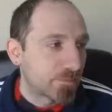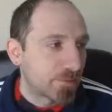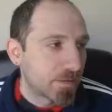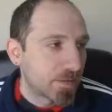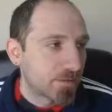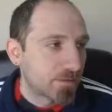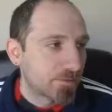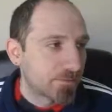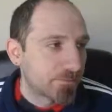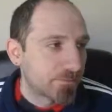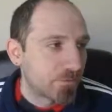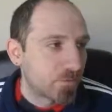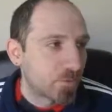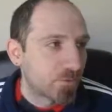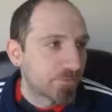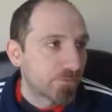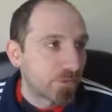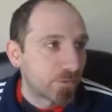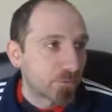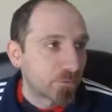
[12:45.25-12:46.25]
meter for
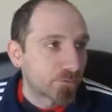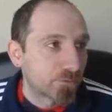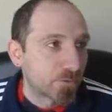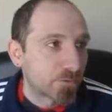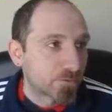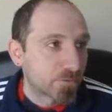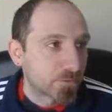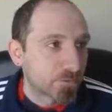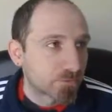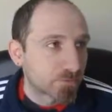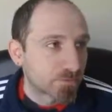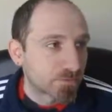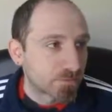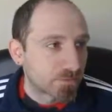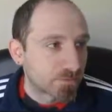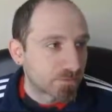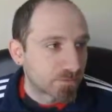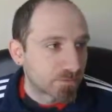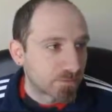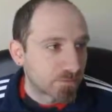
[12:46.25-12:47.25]
V reversals,
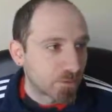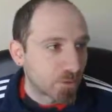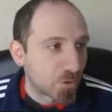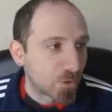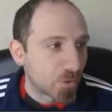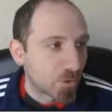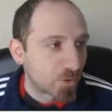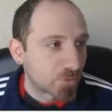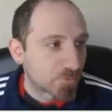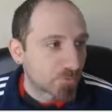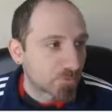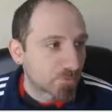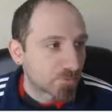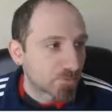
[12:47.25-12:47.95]
because